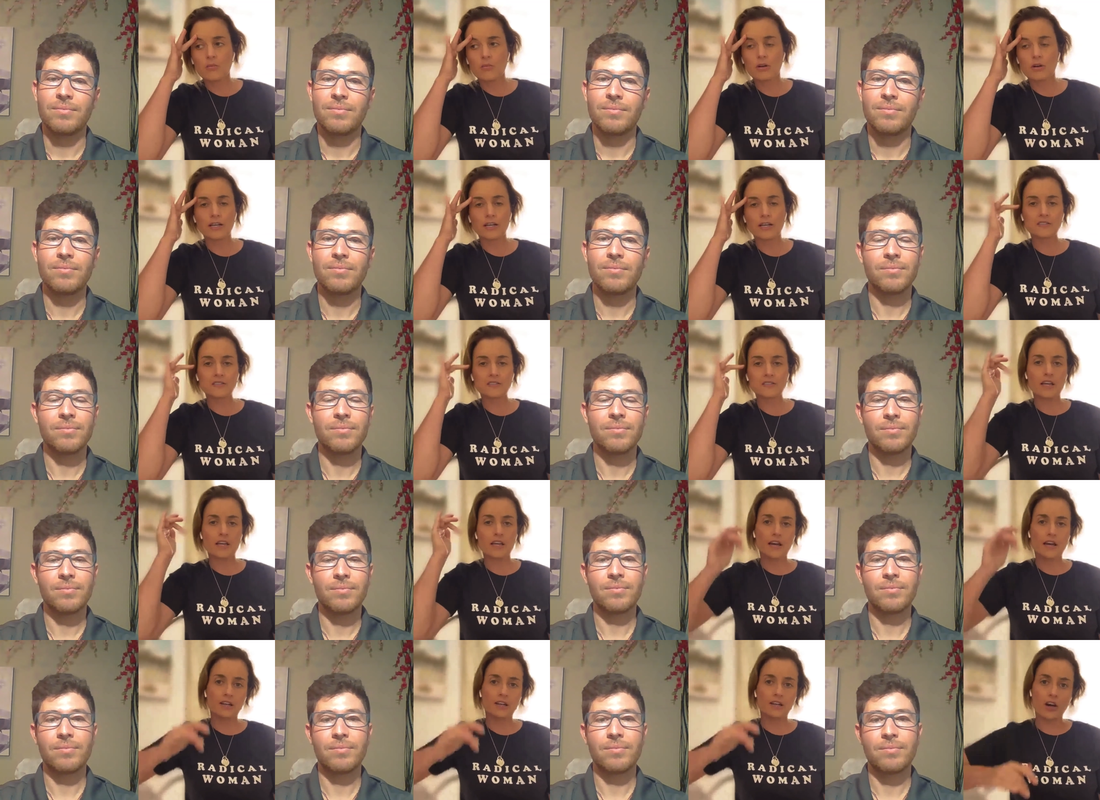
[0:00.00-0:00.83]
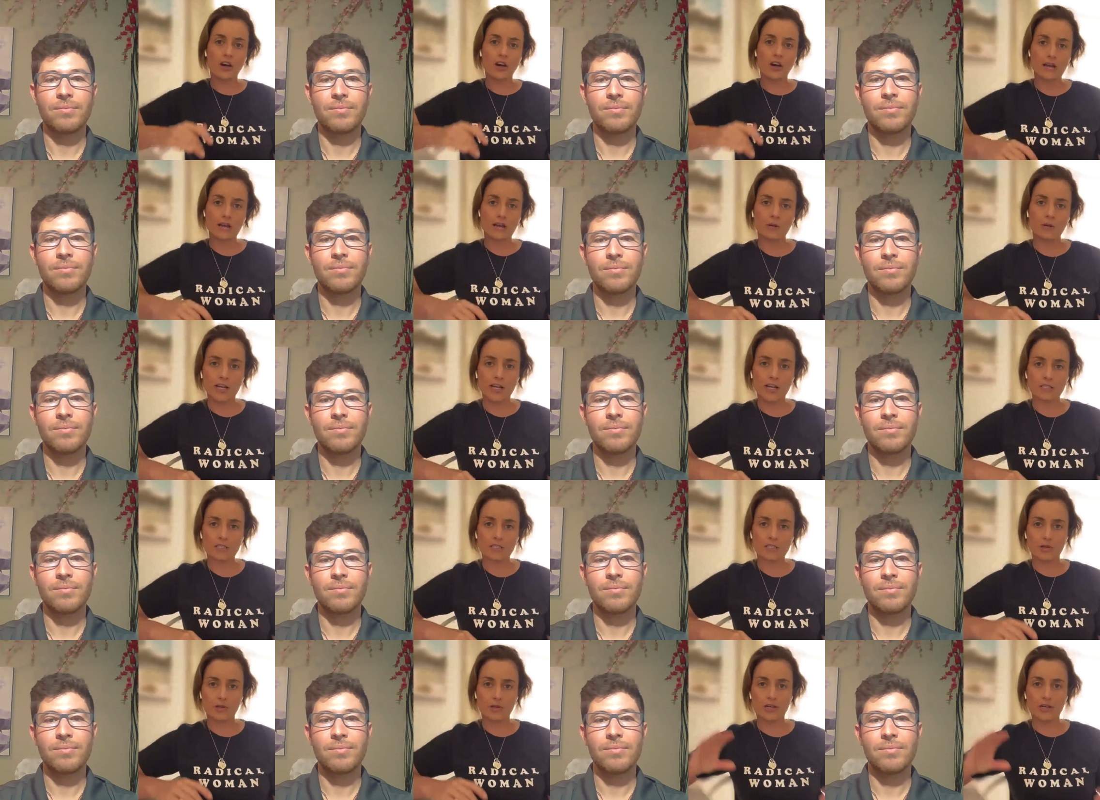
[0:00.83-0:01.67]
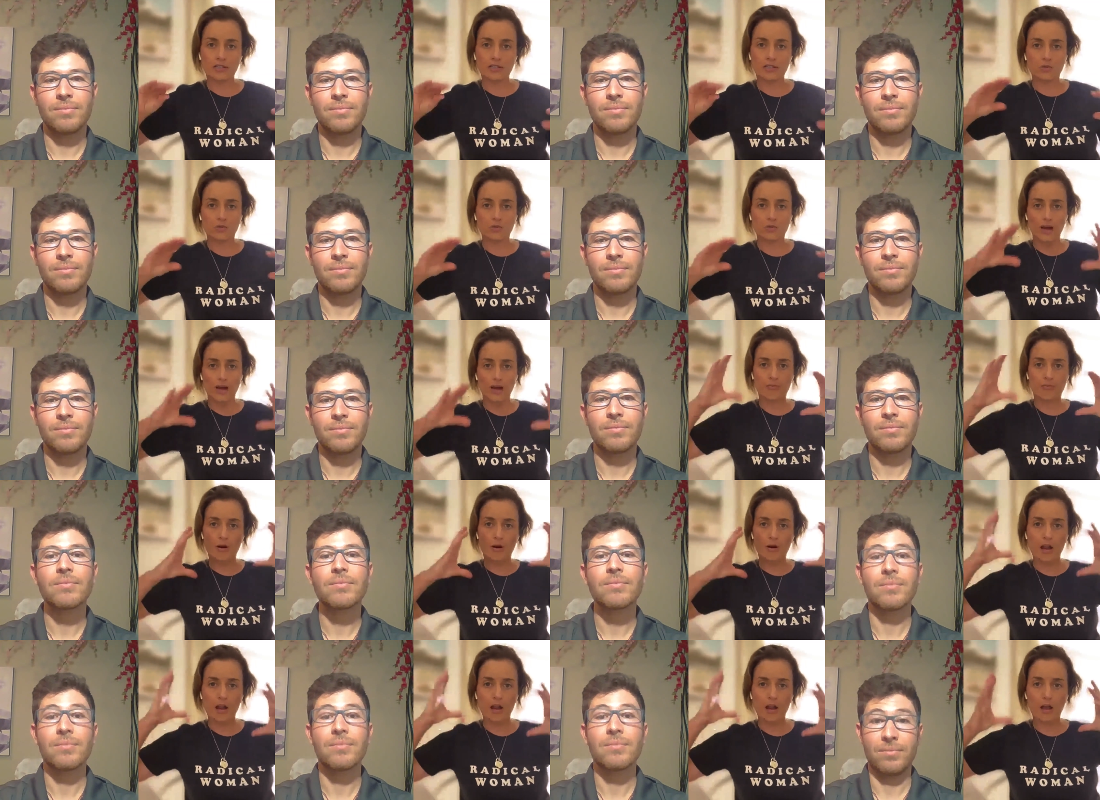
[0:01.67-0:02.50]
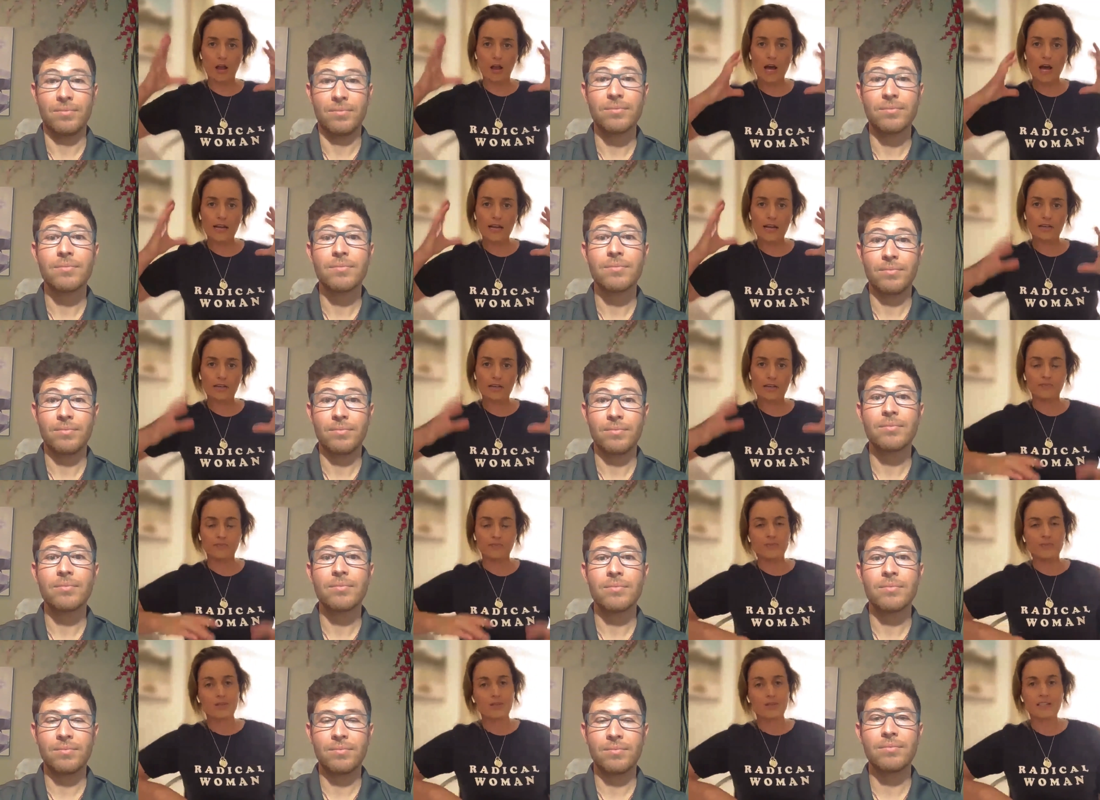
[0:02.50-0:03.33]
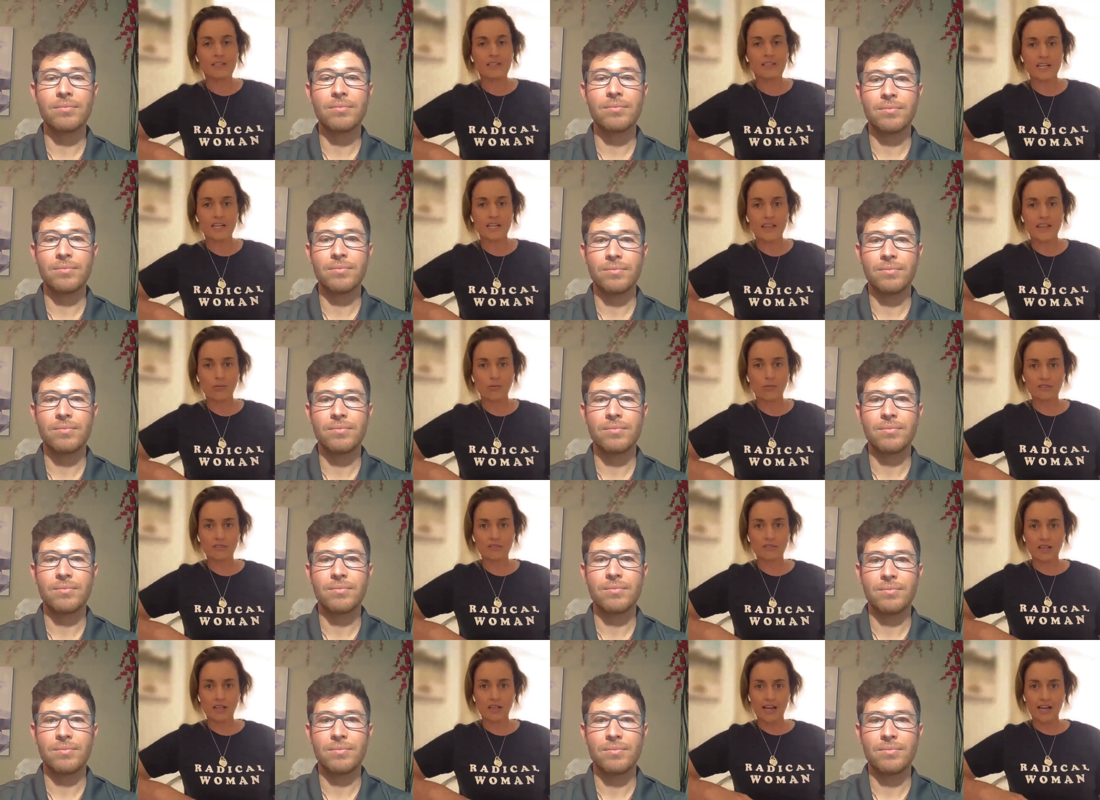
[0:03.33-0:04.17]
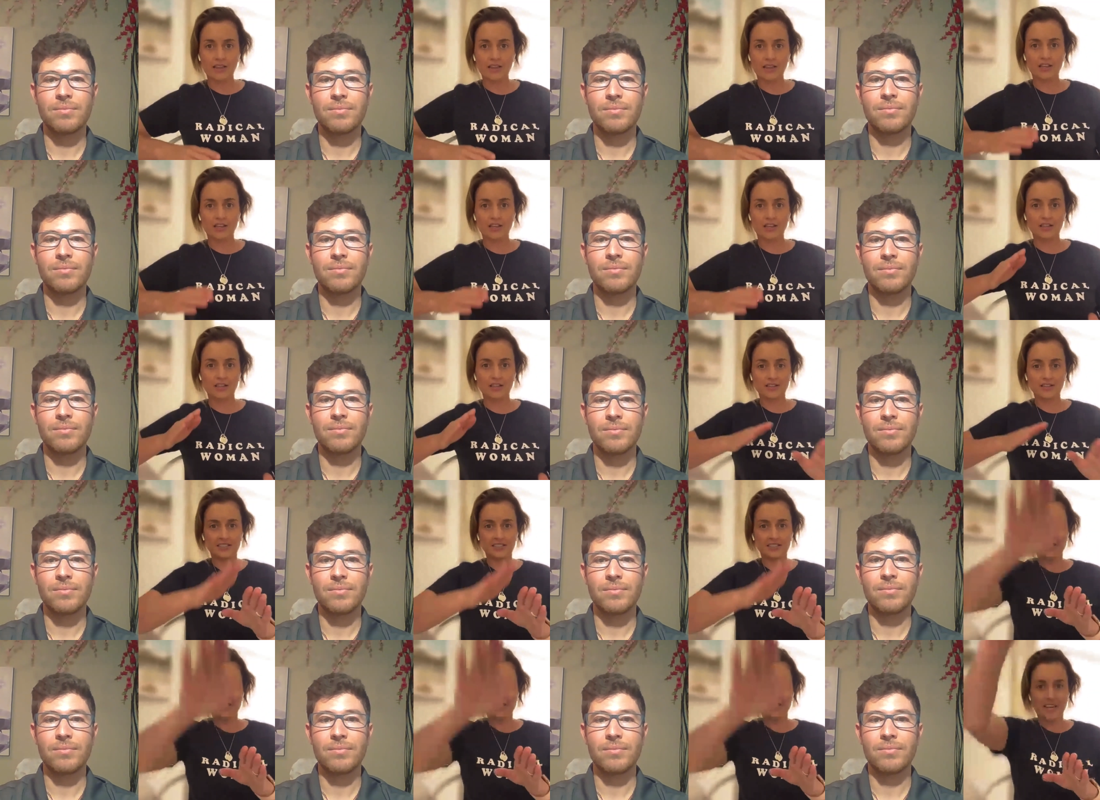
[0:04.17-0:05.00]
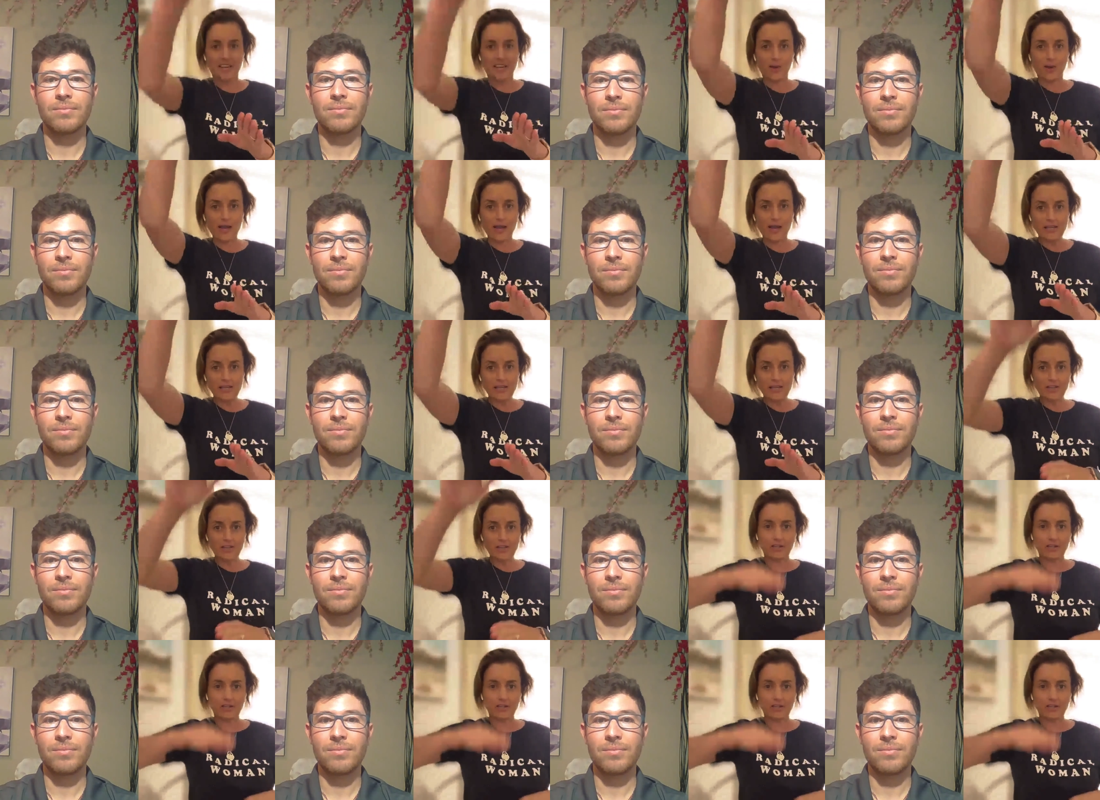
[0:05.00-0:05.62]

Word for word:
Speaker 1: but I say that night when I experienced all that bright light, mm-hmm. I say that was like the the stairway.